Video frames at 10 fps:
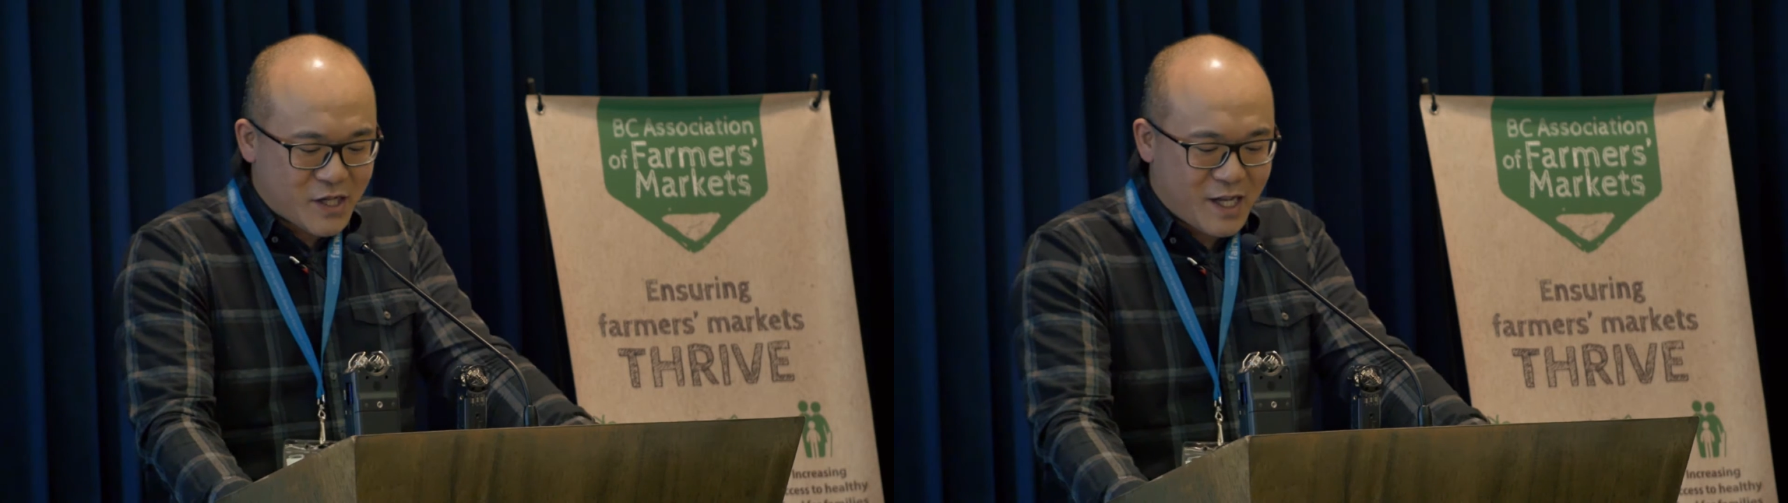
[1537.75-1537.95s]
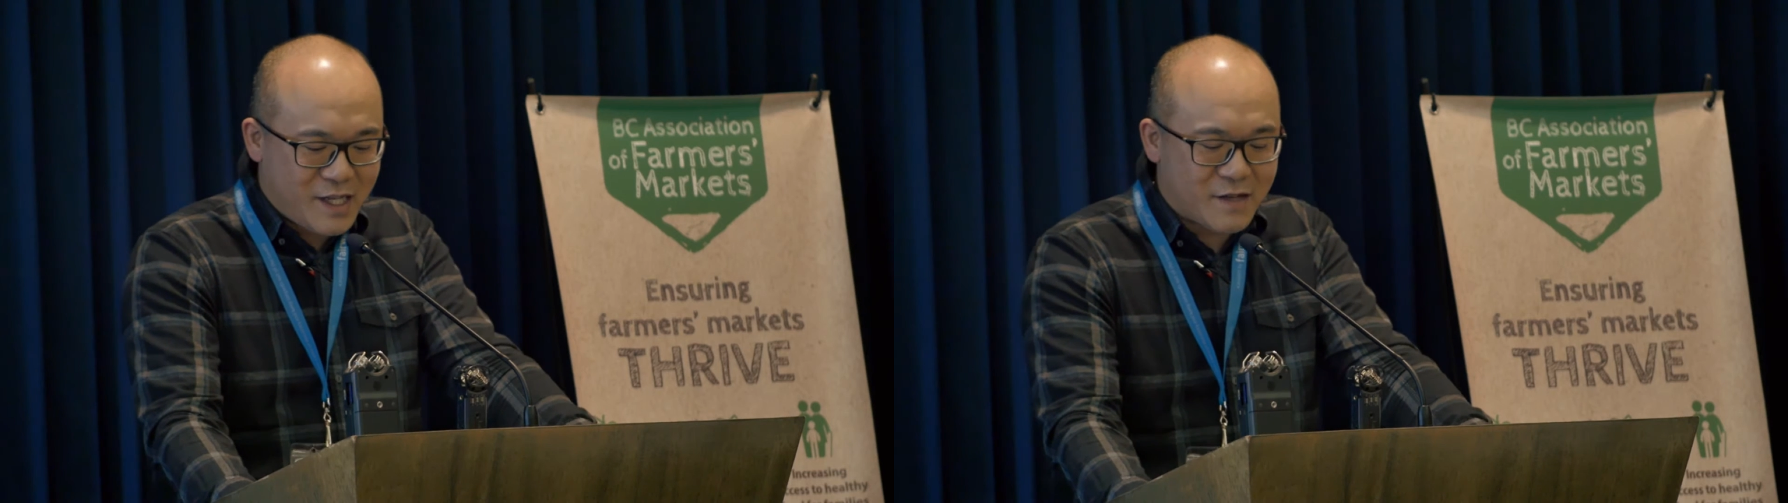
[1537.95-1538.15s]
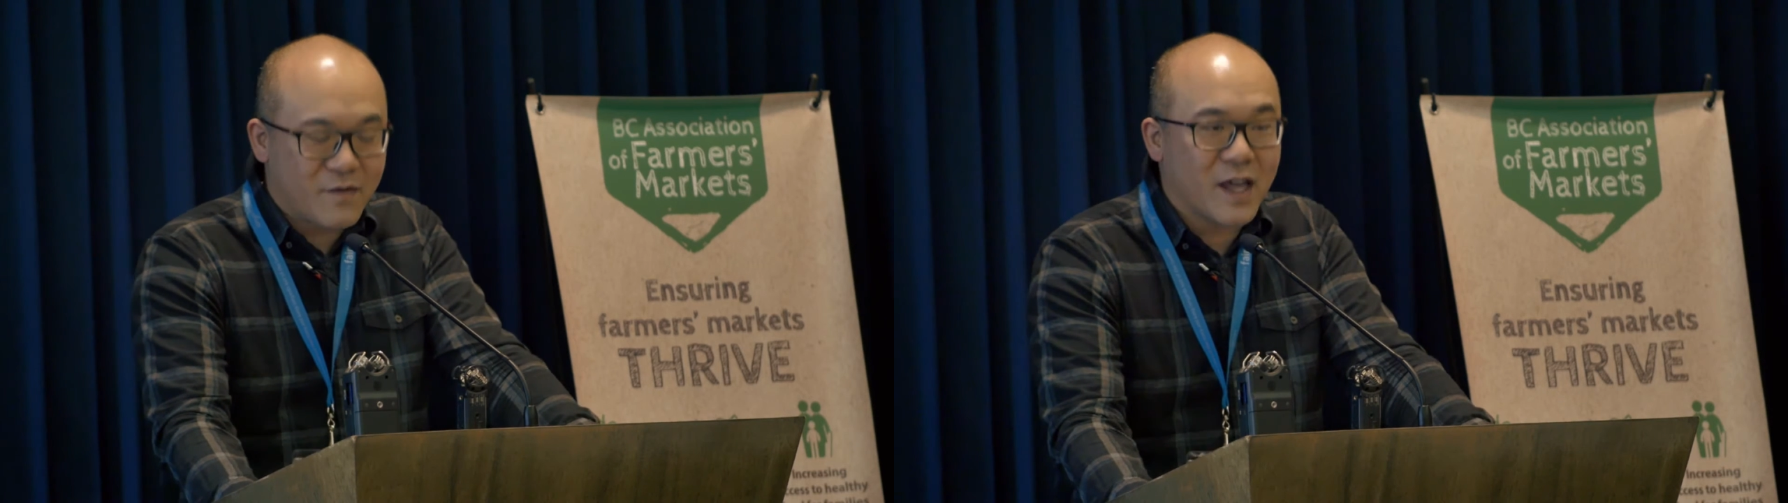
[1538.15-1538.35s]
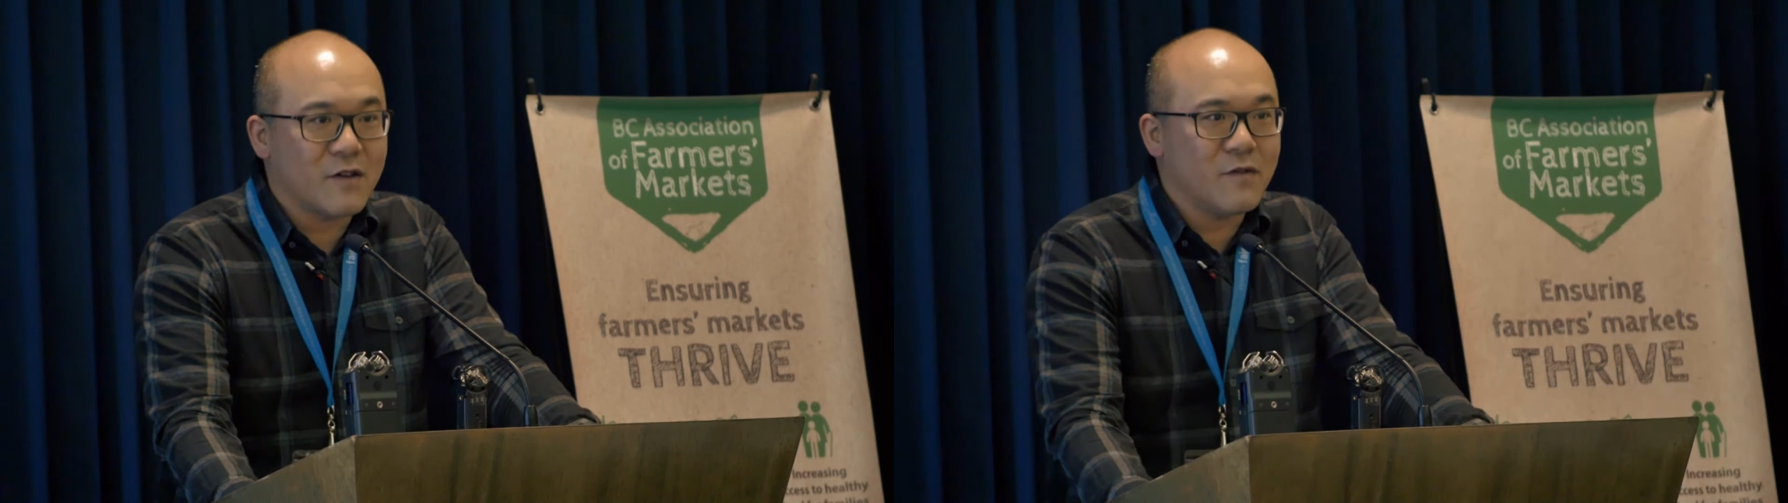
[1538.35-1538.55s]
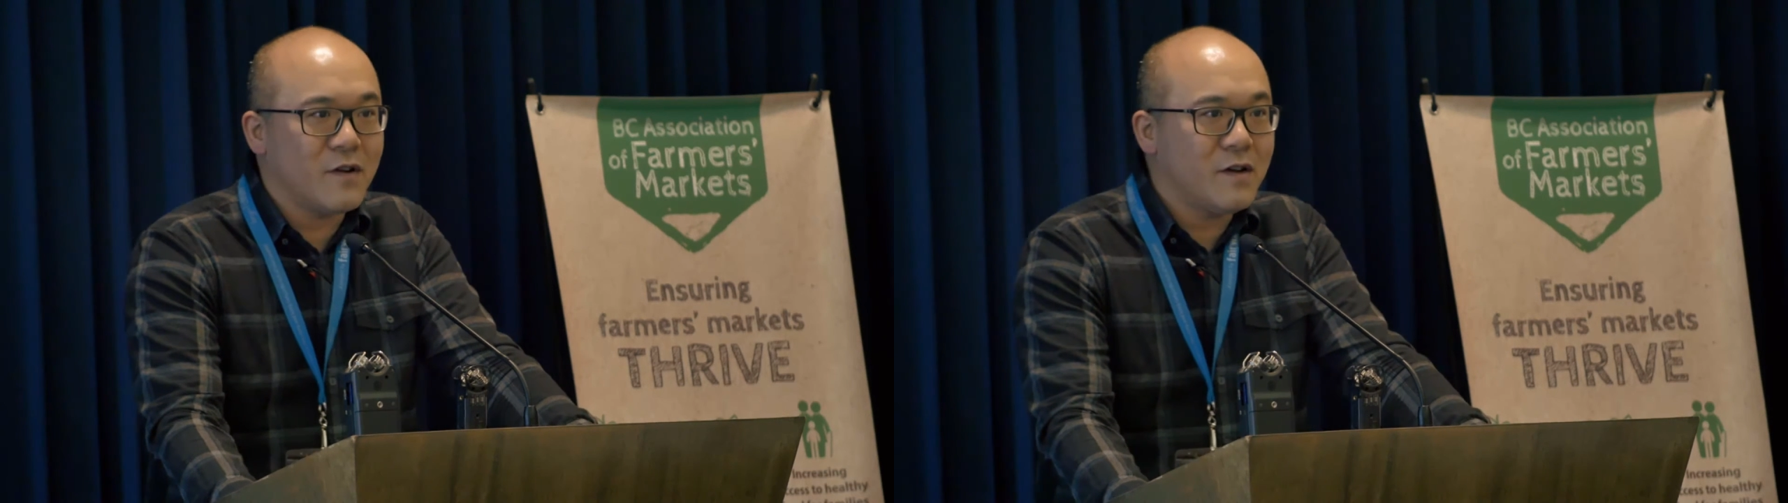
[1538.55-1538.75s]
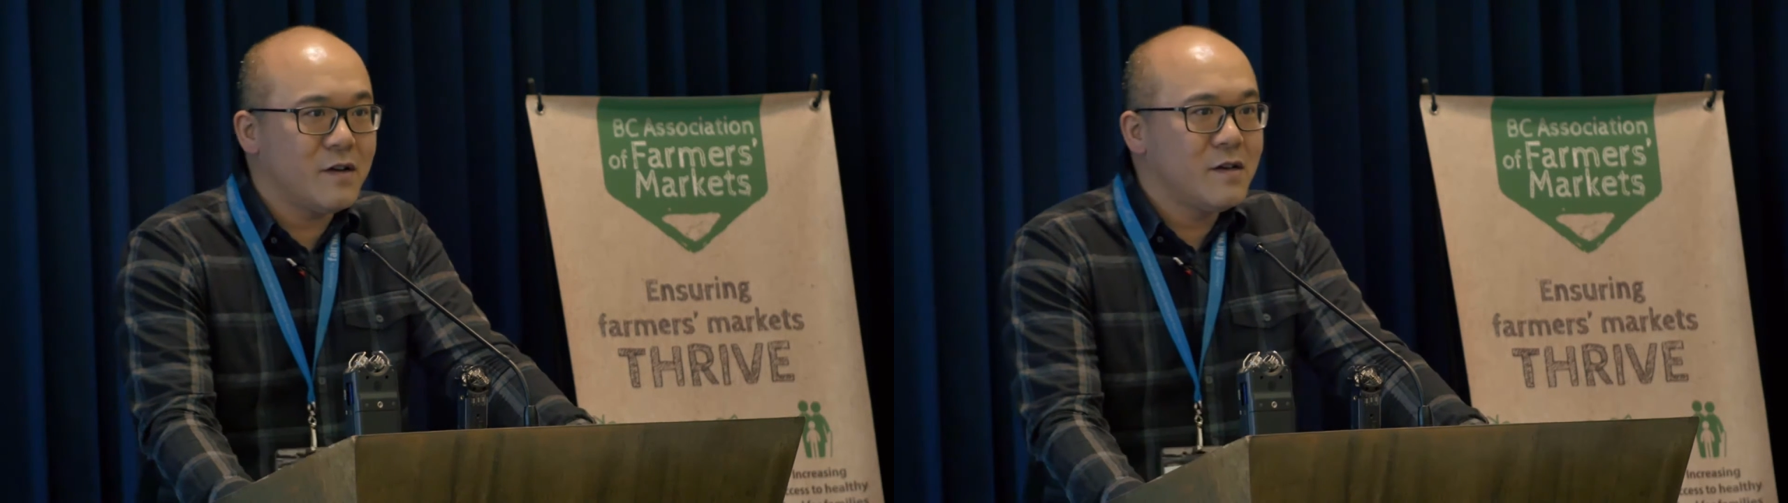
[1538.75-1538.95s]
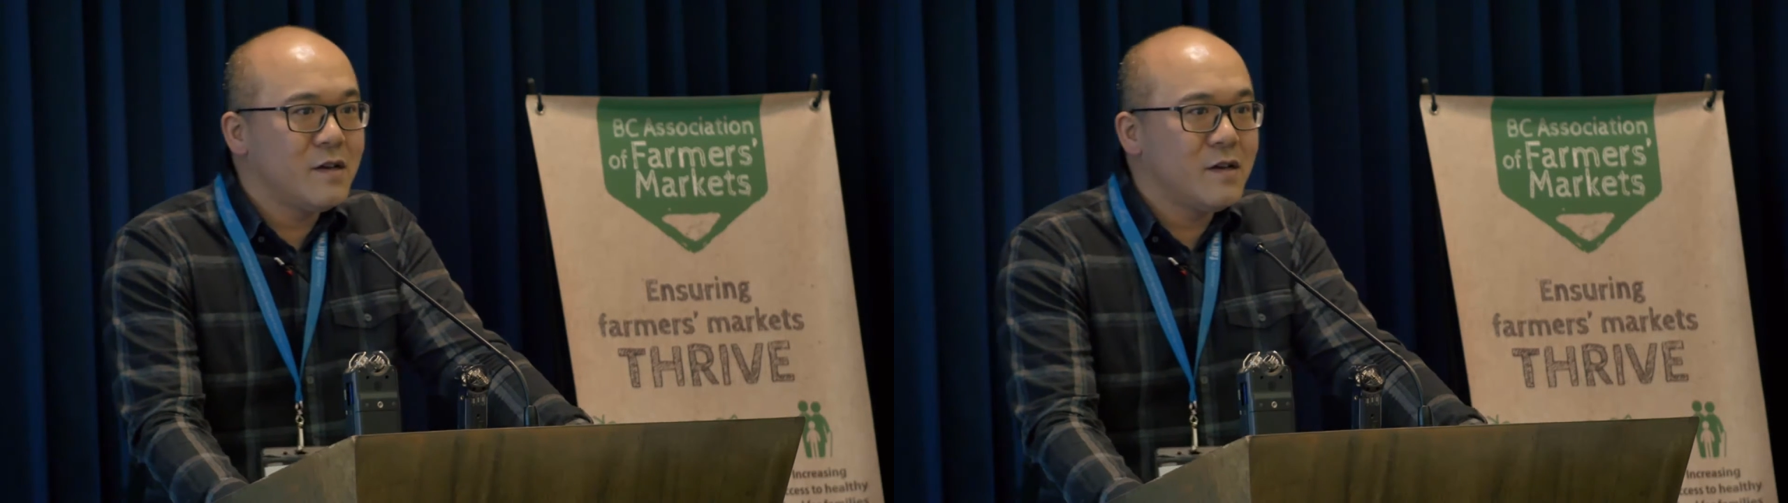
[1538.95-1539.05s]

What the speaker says: Chinese in Vancouver.